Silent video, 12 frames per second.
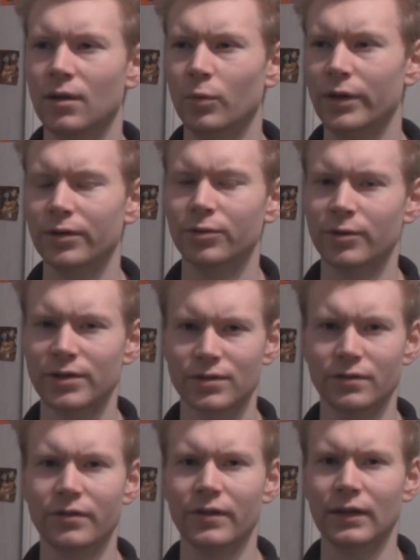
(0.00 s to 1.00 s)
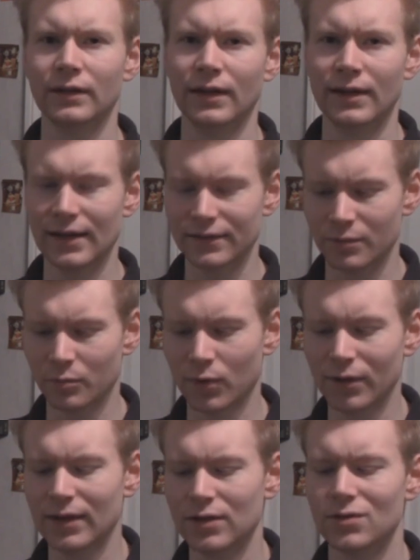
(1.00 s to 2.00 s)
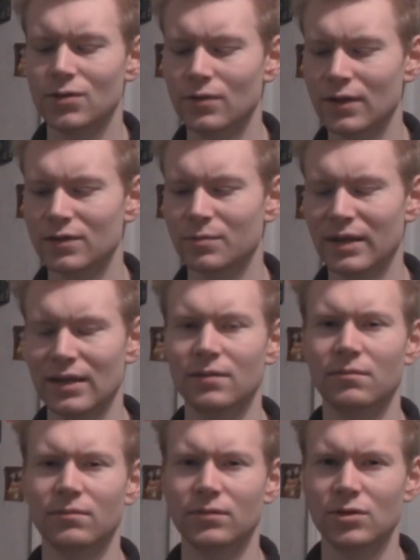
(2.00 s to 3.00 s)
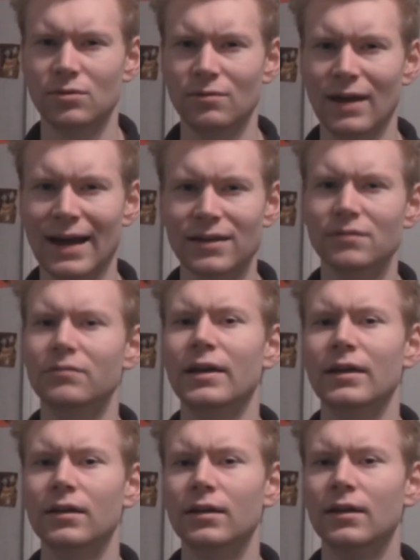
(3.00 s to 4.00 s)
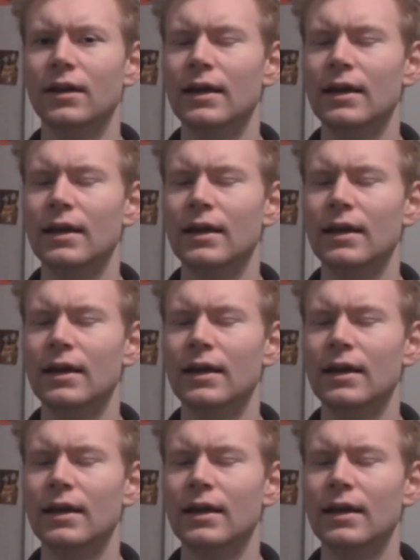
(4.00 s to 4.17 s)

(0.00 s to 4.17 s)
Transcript: weird crystal thing that he has to put into this pit to activate it.